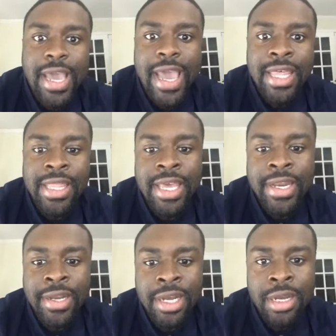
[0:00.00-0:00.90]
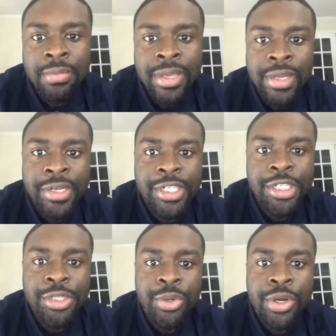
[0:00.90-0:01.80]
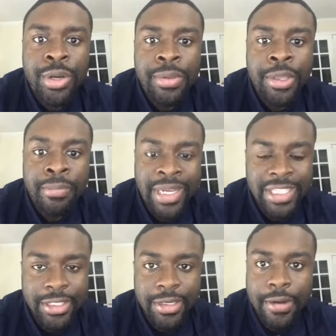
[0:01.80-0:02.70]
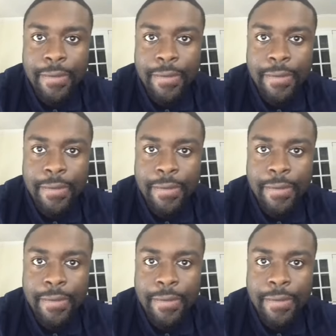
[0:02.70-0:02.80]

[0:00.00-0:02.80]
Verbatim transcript: and then um, increase your your budget.